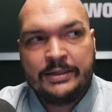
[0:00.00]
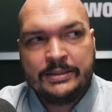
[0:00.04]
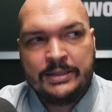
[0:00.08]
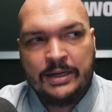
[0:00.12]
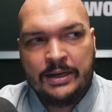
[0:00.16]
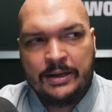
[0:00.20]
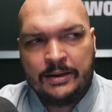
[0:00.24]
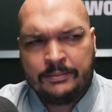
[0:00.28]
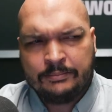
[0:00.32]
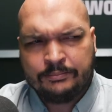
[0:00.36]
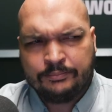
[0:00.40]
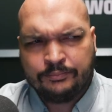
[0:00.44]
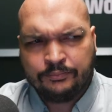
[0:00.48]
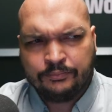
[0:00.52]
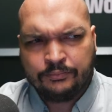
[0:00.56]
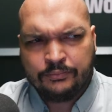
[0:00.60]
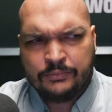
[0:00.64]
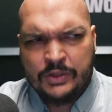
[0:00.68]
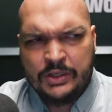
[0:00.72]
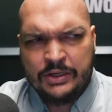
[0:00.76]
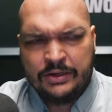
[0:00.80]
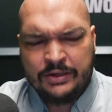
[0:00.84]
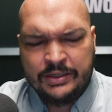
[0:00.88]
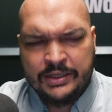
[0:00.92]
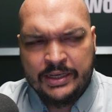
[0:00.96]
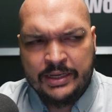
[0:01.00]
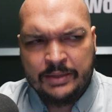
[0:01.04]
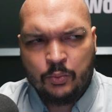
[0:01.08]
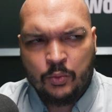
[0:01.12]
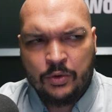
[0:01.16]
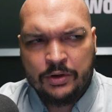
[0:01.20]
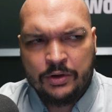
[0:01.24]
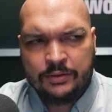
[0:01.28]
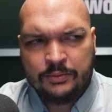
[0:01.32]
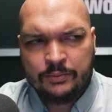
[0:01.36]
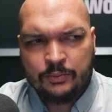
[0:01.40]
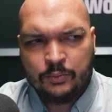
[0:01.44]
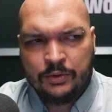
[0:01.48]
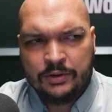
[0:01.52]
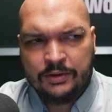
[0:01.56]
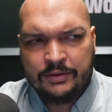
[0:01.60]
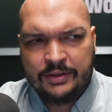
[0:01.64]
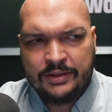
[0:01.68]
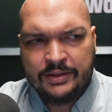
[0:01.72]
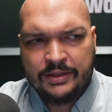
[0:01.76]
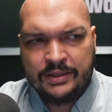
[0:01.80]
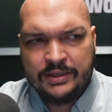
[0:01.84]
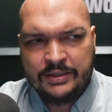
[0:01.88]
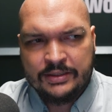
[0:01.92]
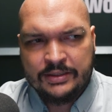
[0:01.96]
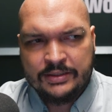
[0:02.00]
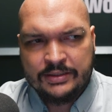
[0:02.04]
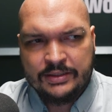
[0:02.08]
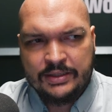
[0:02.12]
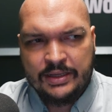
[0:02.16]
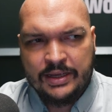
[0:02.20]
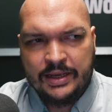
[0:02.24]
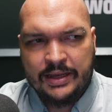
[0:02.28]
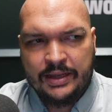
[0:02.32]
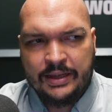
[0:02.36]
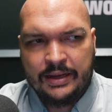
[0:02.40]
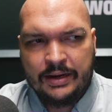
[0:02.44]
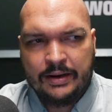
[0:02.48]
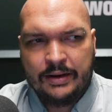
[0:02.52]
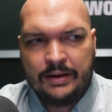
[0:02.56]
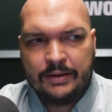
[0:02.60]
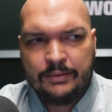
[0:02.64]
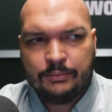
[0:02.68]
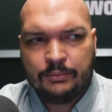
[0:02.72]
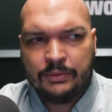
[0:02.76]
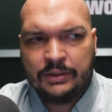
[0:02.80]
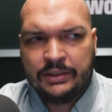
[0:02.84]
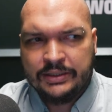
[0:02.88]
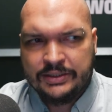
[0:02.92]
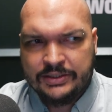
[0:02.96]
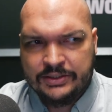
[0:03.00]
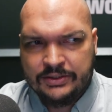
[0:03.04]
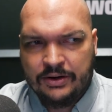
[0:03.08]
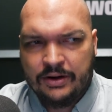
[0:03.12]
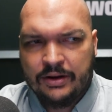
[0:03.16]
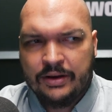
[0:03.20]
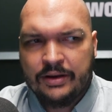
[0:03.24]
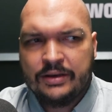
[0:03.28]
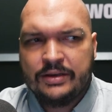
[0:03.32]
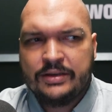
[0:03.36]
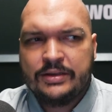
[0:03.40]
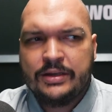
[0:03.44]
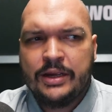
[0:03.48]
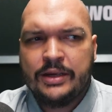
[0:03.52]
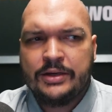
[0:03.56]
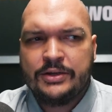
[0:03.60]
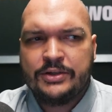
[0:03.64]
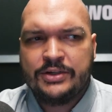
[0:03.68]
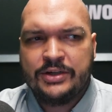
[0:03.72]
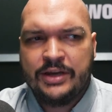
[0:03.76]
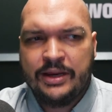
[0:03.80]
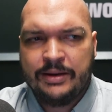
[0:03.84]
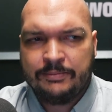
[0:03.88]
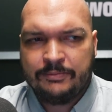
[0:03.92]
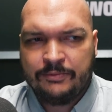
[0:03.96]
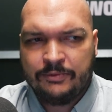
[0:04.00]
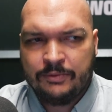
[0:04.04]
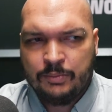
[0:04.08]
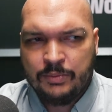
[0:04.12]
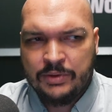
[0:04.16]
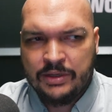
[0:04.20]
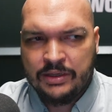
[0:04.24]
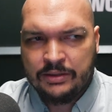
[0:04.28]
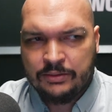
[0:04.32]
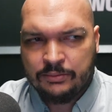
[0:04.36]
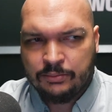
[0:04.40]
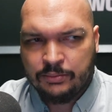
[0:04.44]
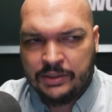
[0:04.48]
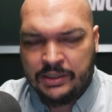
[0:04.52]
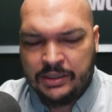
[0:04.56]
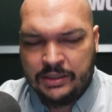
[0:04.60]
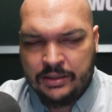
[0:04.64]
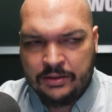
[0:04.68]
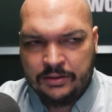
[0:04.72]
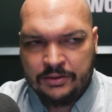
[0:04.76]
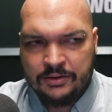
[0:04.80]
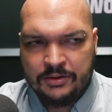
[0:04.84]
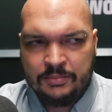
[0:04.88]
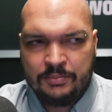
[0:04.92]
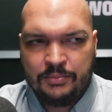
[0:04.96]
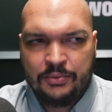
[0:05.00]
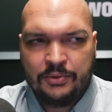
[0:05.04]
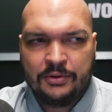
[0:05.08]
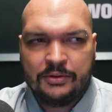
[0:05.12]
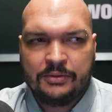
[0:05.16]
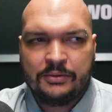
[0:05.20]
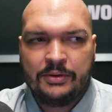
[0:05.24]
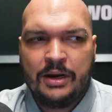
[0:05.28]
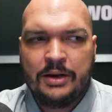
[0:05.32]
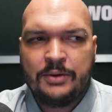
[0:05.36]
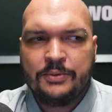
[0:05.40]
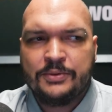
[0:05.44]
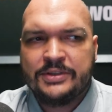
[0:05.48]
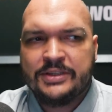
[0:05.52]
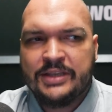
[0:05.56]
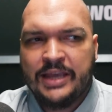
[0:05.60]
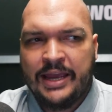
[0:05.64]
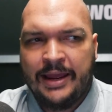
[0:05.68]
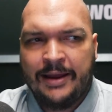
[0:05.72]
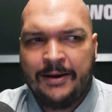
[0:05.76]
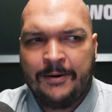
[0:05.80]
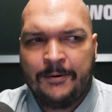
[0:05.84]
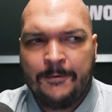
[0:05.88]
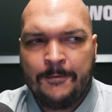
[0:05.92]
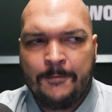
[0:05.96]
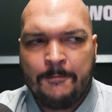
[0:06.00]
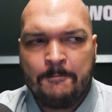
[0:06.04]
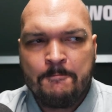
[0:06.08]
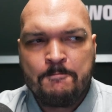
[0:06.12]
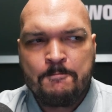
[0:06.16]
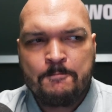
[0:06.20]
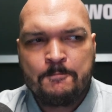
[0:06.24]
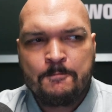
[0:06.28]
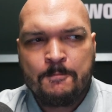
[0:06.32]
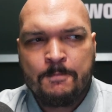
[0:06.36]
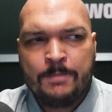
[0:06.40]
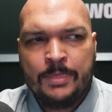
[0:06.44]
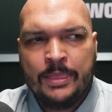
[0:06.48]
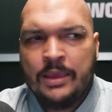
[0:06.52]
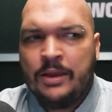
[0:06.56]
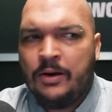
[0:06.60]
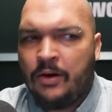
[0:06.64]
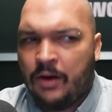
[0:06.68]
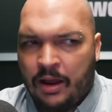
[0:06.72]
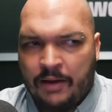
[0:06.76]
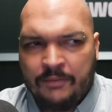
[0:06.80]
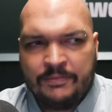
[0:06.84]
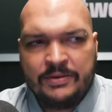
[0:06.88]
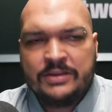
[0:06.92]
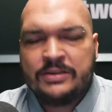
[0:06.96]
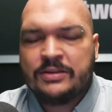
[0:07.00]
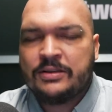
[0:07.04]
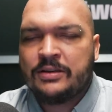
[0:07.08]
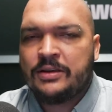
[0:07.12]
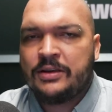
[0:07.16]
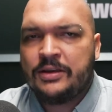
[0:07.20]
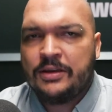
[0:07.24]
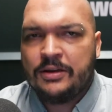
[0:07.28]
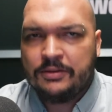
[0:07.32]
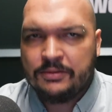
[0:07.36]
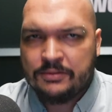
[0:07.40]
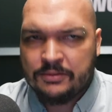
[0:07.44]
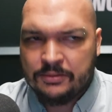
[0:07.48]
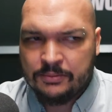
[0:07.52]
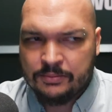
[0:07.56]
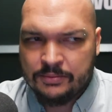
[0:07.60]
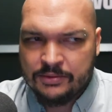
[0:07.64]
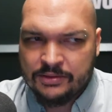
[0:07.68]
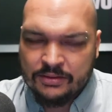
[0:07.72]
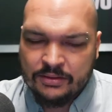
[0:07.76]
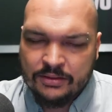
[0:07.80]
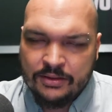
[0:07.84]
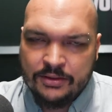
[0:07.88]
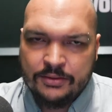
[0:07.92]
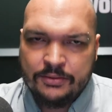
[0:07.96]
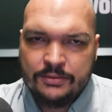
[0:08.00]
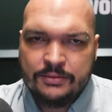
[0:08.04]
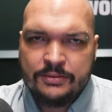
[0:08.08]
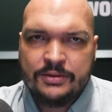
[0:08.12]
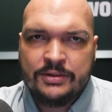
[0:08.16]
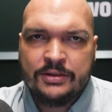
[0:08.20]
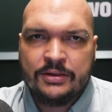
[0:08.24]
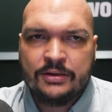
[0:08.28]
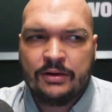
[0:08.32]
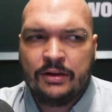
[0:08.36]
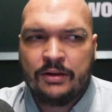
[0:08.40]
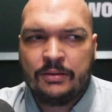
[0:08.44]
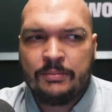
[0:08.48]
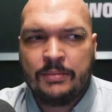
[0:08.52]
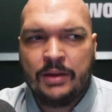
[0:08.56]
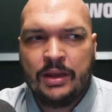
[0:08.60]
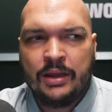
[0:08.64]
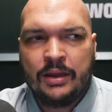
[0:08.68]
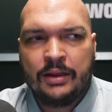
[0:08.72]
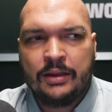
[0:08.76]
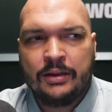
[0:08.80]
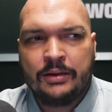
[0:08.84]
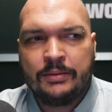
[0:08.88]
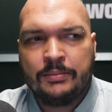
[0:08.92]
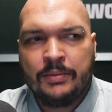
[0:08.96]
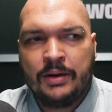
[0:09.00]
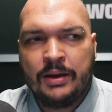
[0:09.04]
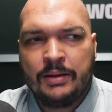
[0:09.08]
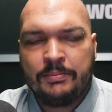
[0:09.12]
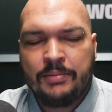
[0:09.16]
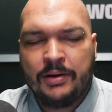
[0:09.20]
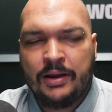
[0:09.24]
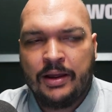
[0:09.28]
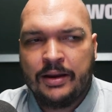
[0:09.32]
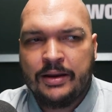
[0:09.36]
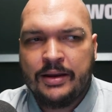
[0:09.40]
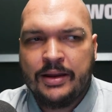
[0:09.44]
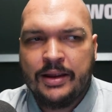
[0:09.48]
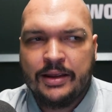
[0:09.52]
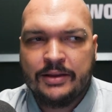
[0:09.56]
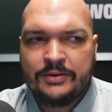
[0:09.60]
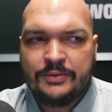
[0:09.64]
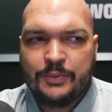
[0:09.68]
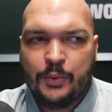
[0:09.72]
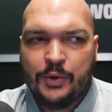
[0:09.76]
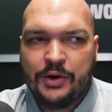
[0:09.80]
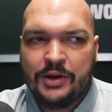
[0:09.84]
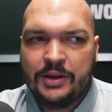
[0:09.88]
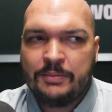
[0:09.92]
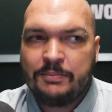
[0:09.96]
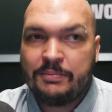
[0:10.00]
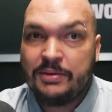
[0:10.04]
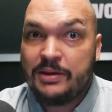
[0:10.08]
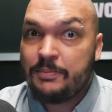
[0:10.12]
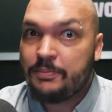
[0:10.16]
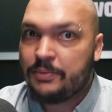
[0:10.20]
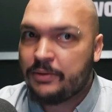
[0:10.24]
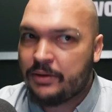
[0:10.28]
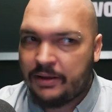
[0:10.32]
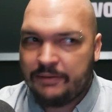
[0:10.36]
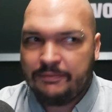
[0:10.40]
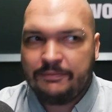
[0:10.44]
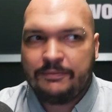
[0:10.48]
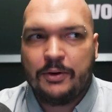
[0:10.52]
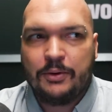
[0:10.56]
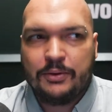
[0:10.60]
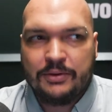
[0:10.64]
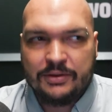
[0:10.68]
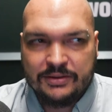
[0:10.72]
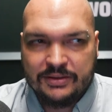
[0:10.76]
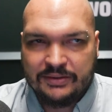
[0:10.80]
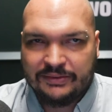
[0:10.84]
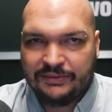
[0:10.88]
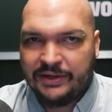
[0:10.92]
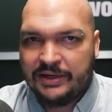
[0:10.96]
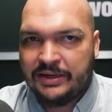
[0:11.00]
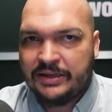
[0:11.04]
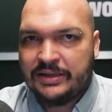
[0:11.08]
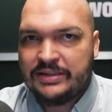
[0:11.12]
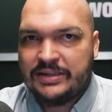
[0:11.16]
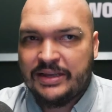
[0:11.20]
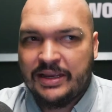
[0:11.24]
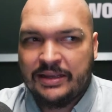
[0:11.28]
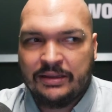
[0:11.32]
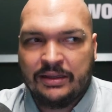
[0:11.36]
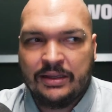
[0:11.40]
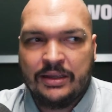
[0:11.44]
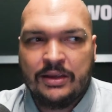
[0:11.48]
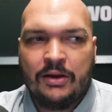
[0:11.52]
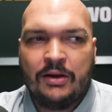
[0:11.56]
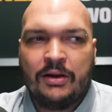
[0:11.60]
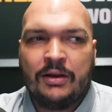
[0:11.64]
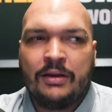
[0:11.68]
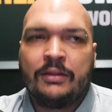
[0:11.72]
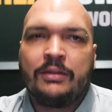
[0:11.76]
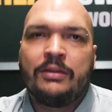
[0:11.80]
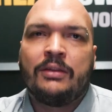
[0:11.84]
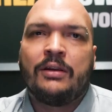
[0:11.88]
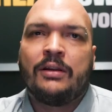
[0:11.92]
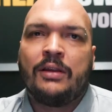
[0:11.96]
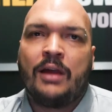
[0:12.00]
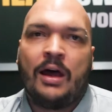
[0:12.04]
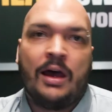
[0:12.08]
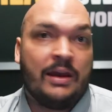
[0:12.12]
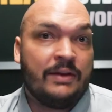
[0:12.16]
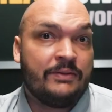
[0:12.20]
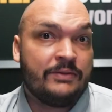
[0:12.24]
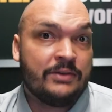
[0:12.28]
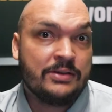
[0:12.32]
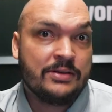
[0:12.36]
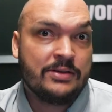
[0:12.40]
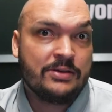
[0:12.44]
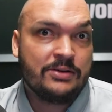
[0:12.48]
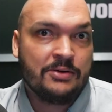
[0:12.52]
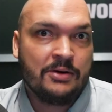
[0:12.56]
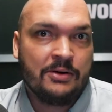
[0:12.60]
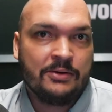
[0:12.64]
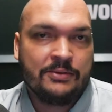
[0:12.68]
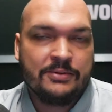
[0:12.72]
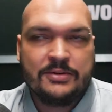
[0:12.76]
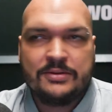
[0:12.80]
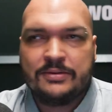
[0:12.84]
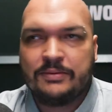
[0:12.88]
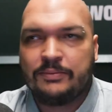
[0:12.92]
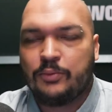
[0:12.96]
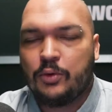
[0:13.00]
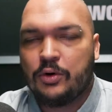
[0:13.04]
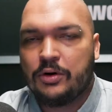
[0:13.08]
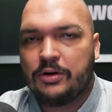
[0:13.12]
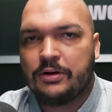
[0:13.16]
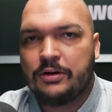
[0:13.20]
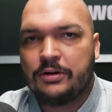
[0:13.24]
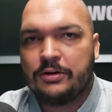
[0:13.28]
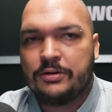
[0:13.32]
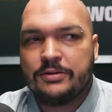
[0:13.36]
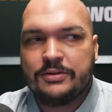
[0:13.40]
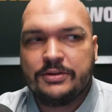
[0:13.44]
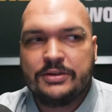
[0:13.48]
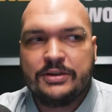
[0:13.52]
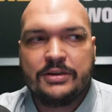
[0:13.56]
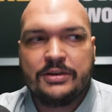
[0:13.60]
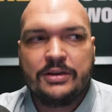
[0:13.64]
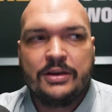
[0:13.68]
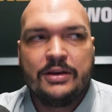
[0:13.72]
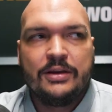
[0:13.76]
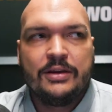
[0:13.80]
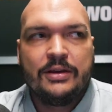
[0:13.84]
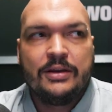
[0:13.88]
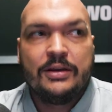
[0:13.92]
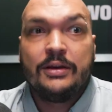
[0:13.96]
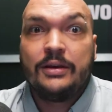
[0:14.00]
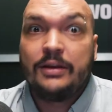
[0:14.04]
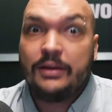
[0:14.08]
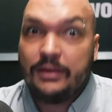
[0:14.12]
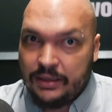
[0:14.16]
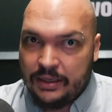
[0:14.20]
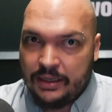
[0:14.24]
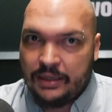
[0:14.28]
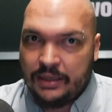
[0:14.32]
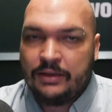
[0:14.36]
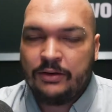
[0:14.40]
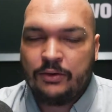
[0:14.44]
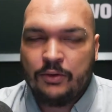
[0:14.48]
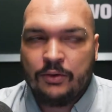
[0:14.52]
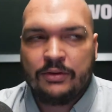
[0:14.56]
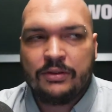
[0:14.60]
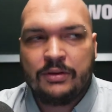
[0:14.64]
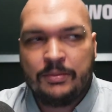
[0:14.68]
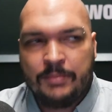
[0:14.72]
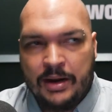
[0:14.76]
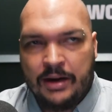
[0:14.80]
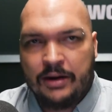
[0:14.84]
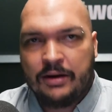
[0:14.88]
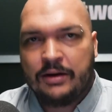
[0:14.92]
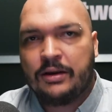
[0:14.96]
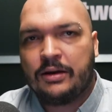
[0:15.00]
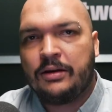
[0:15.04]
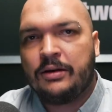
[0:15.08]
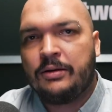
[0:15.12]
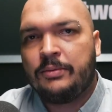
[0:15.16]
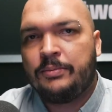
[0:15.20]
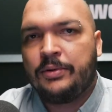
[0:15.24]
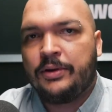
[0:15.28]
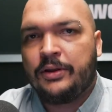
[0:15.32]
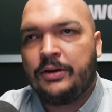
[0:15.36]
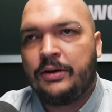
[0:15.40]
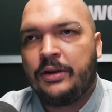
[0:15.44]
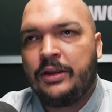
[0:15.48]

um, you know, again, one, one of the things that really started to take shape for me reading your book, right, it was how, you know, obviously here at The Real News and on my, my podcast, Working People, I focus very intently on the lives and struggles of workers in North America, but